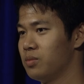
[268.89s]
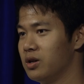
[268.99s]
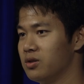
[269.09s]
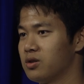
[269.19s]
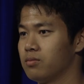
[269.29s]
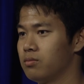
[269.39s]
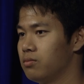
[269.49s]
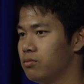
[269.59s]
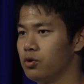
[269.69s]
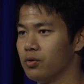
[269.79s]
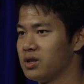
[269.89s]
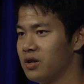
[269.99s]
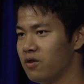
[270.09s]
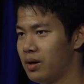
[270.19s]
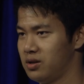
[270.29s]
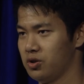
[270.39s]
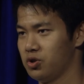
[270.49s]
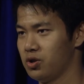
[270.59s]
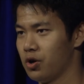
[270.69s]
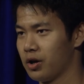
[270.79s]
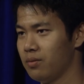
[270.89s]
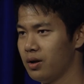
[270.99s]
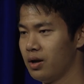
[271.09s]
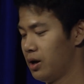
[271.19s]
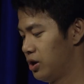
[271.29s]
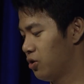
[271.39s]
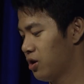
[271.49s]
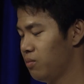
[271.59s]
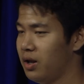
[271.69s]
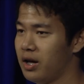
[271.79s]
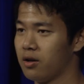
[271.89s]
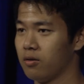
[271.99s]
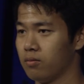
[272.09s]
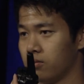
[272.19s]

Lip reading: means you receive the message, okay? So I can be like,